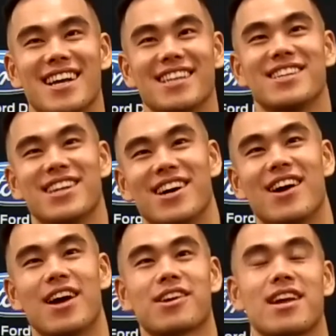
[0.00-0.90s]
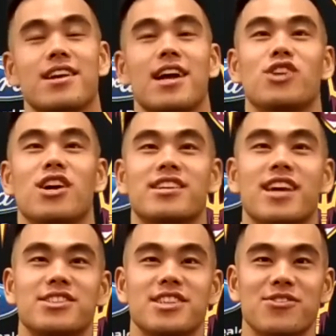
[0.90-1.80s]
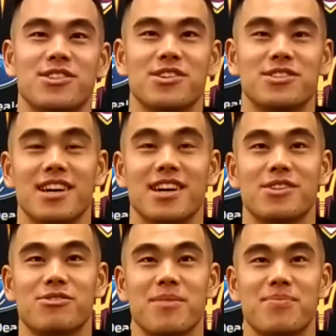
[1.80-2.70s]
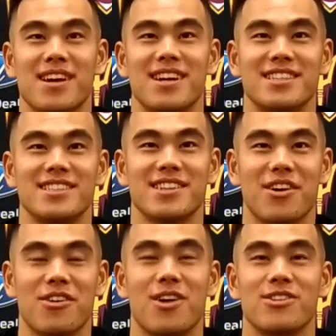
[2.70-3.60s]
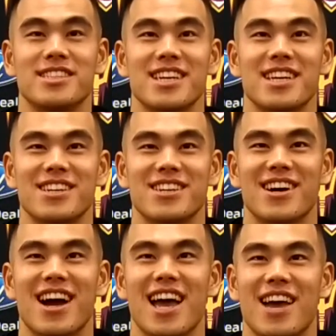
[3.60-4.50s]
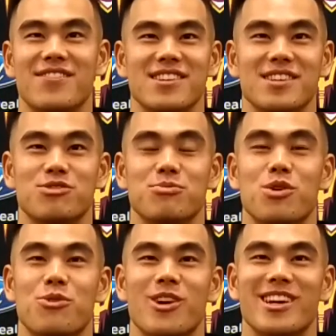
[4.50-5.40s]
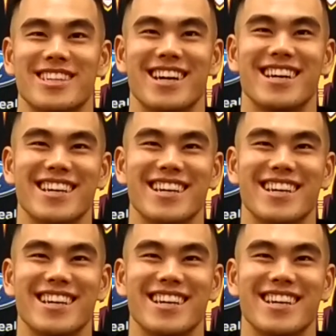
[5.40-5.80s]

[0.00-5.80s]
You know, I try to catch up with those great players on our team. You know, I have to do more work.